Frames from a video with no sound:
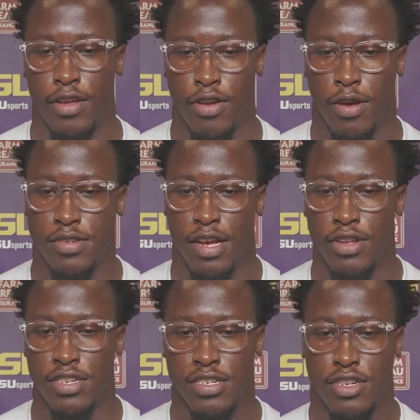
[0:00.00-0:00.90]
You know what I'm
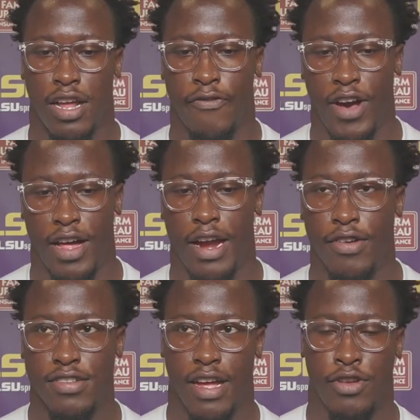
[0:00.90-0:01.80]
saying? You just try to find
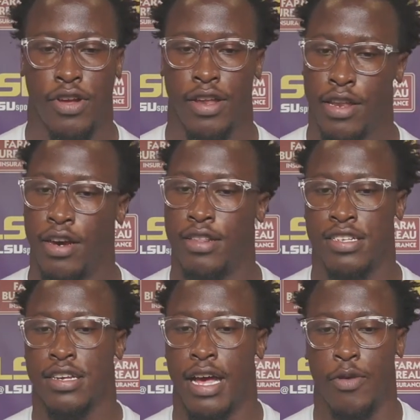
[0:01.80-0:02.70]
areas that you can look.
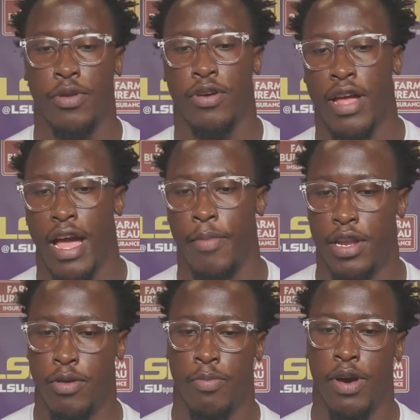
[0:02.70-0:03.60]
This can help your game a
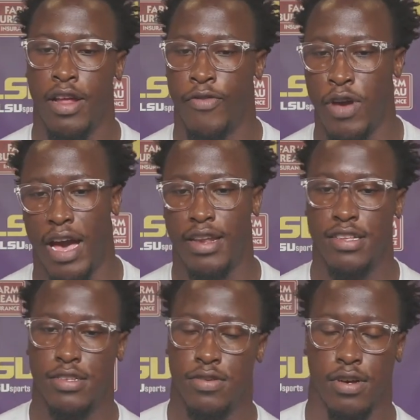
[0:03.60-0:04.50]
little bit better if you add
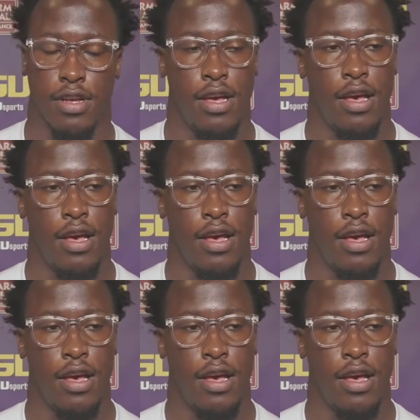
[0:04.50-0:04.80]
this to it.